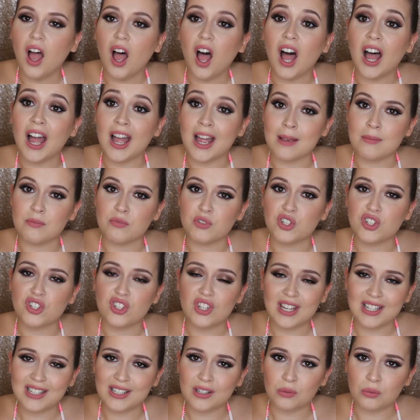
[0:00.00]
I am
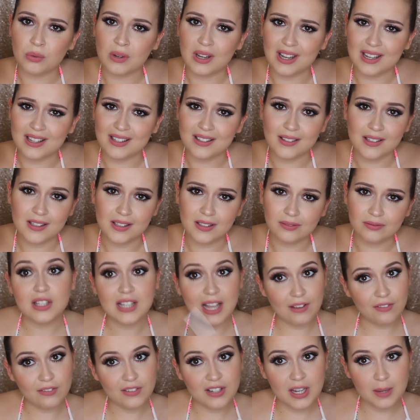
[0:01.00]
shit at wings.
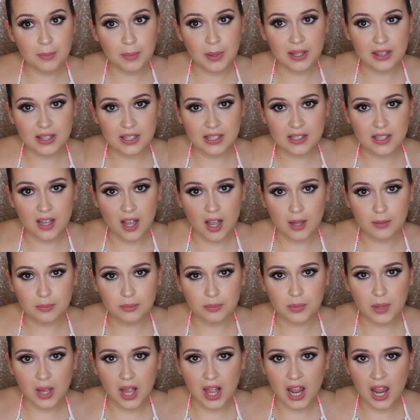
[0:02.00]
Definitely pick this up,
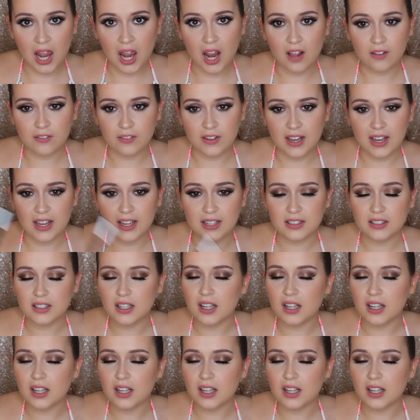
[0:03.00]
love it.